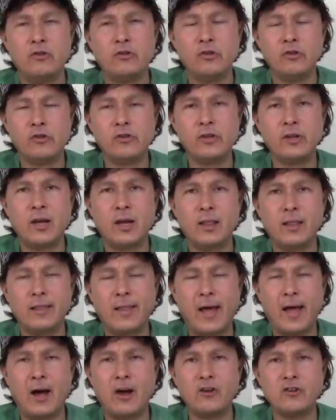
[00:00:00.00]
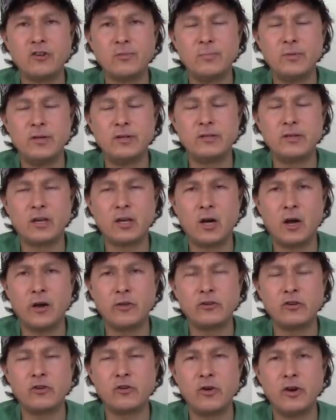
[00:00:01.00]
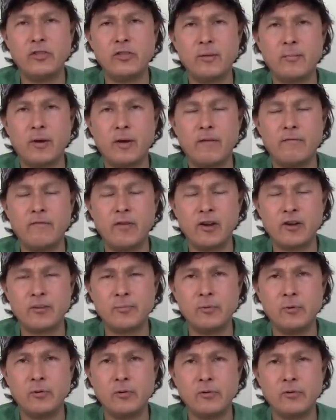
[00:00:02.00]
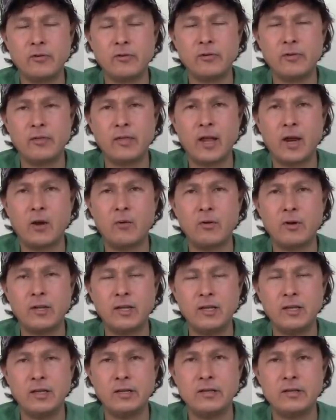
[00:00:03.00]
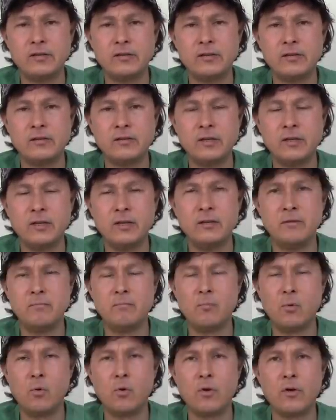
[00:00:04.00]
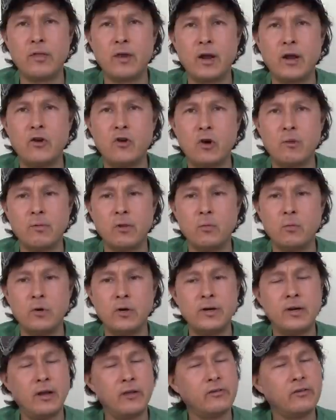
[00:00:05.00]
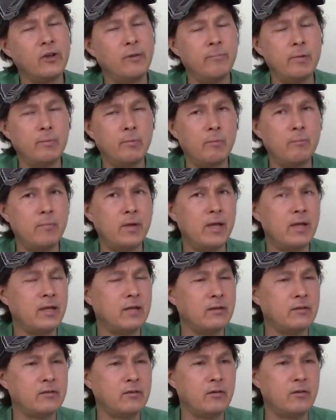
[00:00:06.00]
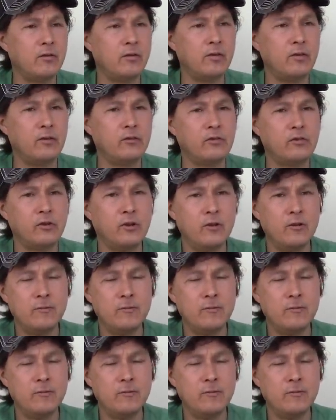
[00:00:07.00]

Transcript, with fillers: Juicing allows me to concentrate the amount of vegetables that I would eat, to eat more than I normally would. Now, some people may consider this,